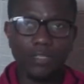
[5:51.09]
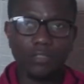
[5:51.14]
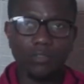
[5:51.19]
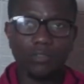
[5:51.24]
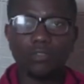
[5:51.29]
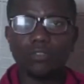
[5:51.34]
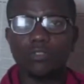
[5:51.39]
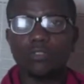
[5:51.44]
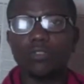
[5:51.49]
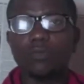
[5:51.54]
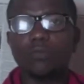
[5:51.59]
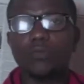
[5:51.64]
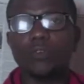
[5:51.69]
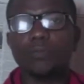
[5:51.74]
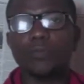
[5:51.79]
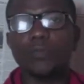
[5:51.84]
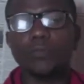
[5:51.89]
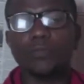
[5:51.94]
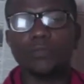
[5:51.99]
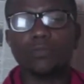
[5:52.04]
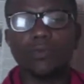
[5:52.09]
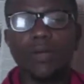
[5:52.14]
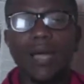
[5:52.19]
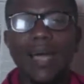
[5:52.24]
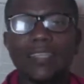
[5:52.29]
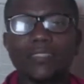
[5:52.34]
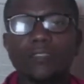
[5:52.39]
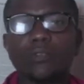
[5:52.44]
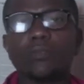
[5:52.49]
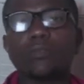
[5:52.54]
So you don't want people to
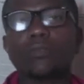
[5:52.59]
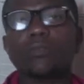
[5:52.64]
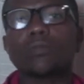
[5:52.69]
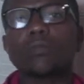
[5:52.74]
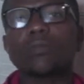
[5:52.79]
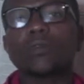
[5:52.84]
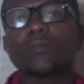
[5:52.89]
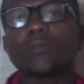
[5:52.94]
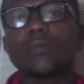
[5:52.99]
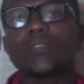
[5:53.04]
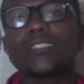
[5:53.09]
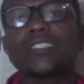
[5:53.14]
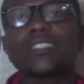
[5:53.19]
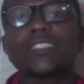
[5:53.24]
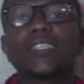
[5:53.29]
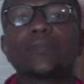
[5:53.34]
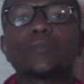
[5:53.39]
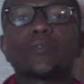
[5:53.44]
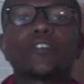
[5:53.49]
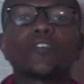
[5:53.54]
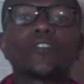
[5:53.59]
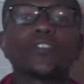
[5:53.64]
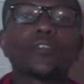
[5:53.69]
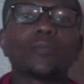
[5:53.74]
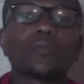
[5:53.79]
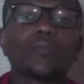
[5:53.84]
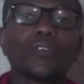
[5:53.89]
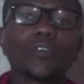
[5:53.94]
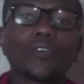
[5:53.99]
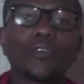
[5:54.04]
ask, oh, what's the name of
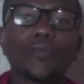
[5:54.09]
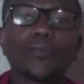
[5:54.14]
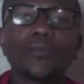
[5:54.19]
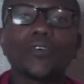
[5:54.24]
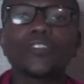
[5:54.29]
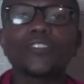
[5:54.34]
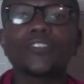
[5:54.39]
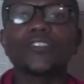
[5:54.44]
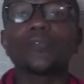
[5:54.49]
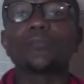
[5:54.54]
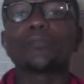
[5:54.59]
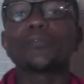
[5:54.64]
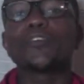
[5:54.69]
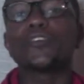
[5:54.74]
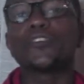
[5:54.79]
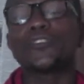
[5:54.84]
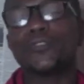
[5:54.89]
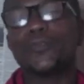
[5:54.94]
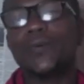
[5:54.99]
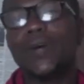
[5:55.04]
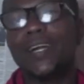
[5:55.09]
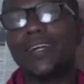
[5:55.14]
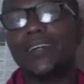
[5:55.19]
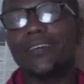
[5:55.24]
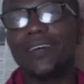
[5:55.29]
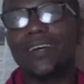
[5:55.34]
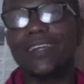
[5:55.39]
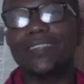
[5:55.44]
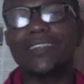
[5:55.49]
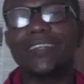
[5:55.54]
your blog, or what's your blog's
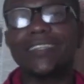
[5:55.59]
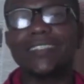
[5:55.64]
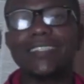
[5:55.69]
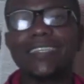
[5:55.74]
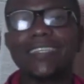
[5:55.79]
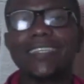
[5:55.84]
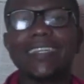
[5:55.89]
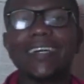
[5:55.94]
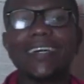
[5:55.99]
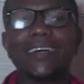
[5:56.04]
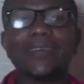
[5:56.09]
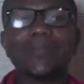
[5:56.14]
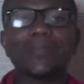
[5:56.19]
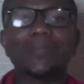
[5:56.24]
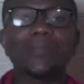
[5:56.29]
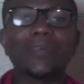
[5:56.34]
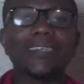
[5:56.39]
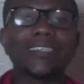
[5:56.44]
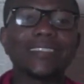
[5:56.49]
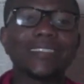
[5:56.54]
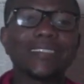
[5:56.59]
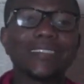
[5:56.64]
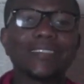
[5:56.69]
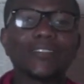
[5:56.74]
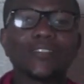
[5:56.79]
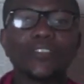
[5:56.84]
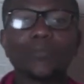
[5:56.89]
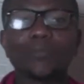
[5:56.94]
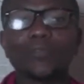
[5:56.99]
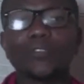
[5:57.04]
URL, and you are saying it
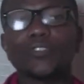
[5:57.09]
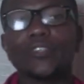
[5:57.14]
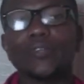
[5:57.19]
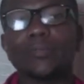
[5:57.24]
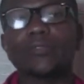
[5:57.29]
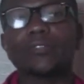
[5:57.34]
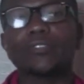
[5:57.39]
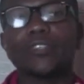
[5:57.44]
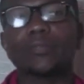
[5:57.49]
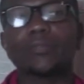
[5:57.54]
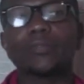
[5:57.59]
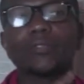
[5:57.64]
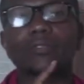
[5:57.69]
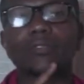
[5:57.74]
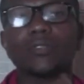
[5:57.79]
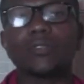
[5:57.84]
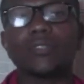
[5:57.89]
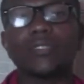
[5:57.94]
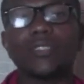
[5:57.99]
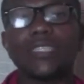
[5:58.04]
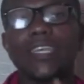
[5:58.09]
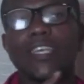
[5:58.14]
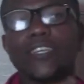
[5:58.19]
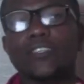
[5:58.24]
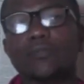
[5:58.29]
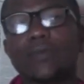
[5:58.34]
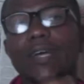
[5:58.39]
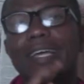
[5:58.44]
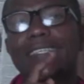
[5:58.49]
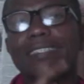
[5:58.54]
is
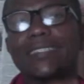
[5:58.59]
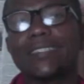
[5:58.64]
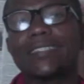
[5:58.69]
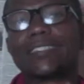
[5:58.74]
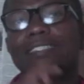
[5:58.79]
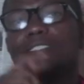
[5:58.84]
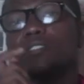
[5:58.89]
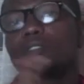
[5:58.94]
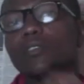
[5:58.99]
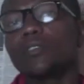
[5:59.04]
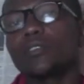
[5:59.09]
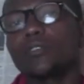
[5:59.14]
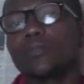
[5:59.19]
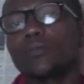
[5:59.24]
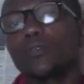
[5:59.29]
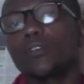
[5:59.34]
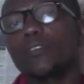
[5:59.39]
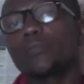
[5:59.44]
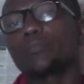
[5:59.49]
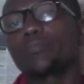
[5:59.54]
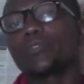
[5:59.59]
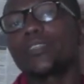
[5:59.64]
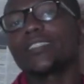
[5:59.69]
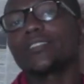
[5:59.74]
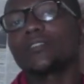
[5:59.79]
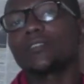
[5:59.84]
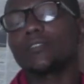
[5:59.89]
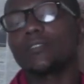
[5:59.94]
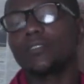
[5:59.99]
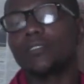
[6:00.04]

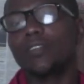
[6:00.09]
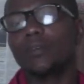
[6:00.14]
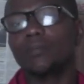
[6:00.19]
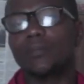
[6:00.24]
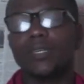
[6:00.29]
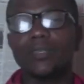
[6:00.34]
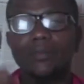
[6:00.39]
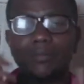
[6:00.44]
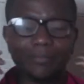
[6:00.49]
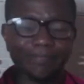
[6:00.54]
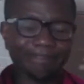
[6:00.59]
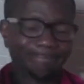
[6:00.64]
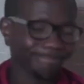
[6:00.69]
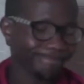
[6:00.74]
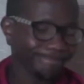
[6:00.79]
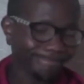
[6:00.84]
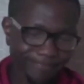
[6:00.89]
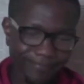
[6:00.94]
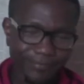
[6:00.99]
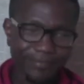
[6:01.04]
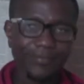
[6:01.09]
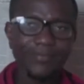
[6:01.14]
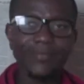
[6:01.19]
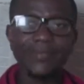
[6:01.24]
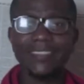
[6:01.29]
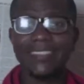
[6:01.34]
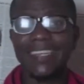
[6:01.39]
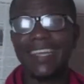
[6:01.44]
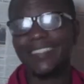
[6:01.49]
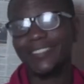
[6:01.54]
www.xyz.wordpress.com. Oh,
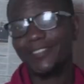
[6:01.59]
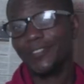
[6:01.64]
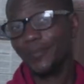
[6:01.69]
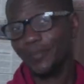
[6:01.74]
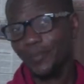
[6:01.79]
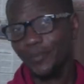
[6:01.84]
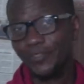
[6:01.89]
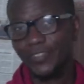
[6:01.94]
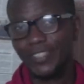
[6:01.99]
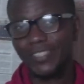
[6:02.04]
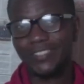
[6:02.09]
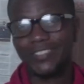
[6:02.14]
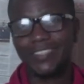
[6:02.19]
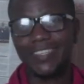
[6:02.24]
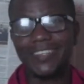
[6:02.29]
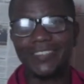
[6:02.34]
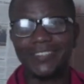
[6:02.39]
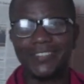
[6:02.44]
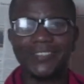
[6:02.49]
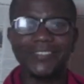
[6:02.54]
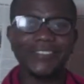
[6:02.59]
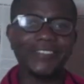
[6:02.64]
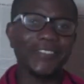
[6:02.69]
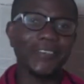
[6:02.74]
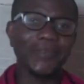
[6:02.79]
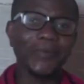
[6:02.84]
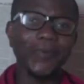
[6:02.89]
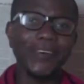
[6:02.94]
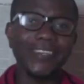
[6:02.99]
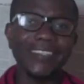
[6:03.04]
that's not professional, so you
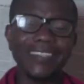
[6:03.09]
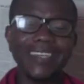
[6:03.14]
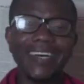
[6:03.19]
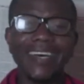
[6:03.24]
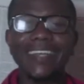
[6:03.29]
don't want